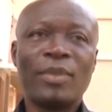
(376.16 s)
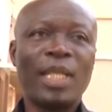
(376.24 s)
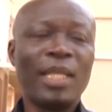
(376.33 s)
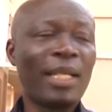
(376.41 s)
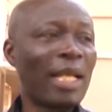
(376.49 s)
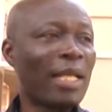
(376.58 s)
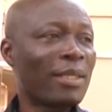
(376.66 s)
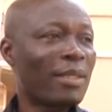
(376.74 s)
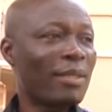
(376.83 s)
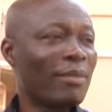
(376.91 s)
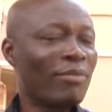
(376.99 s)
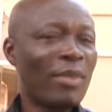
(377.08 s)
England
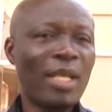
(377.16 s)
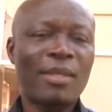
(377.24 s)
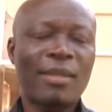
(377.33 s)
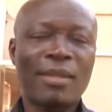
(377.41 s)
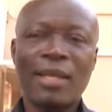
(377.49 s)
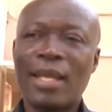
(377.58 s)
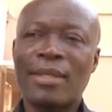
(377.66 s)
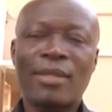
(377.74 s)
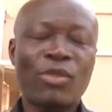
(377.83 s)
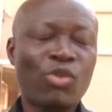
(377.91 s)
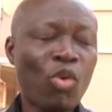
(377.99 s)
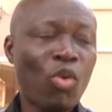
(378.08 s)
is, is
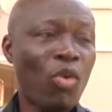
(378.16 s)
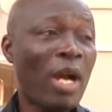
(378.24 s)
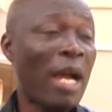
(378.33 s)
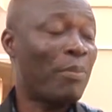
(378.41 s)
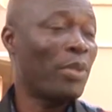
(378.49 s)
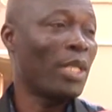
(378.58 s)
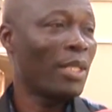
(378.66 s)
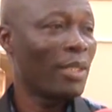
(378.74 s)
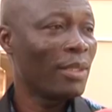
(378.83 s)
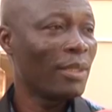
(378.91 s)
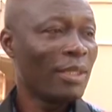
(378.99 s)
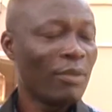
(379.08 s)
so happy
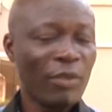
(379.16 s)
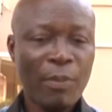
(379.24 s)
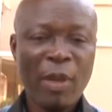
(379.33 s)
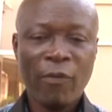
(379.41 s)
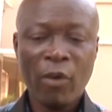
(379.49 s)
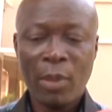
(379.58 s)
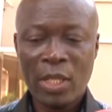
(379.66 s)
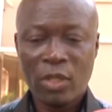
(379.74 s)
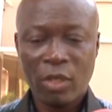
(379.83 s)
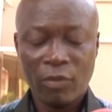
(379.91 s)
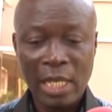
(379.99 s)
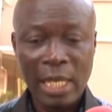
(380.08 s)
with the performance
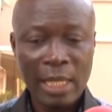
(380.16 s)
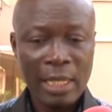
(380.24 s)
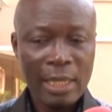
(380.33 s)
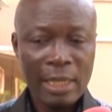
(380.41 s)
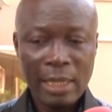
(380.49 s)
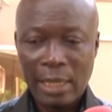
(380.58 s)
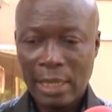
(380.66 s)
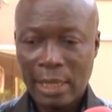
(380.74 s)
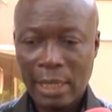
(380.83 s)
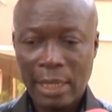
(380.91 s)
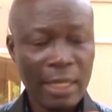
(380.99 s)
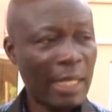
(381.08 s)
of their
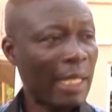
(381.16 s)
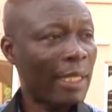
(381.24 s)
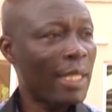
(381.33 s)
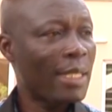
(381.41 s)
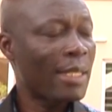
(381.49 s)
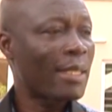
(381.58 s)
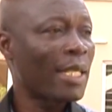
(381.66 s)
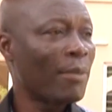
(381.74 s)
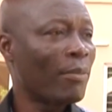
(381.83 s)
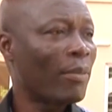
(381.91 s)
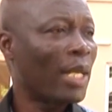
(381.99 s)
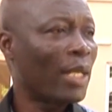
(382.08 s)
uh, athletics
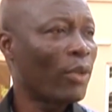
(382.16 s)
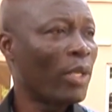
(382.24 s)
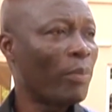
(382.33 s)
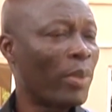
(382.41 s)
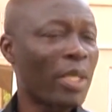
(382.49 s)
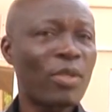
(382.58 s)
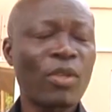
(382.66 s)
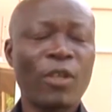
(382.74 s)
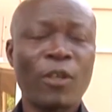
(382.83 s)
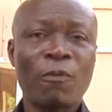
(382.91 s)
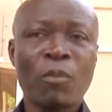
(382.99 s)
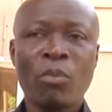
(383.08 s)
team at the Olympics.
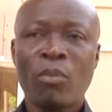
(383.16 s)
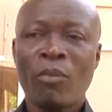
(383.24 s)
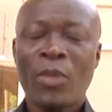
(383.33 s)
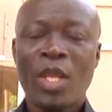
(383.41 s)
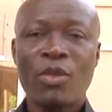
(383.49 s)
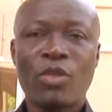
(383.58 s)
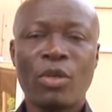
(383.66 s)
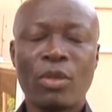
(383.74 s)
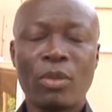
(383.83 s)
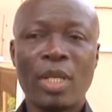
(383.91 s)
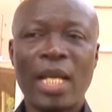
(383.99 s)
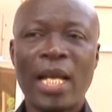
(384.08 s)
So,
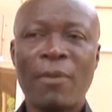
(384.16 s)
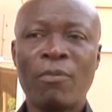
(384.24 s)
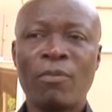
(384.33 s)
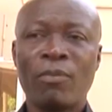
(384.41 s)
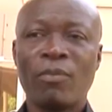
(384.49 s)
so um,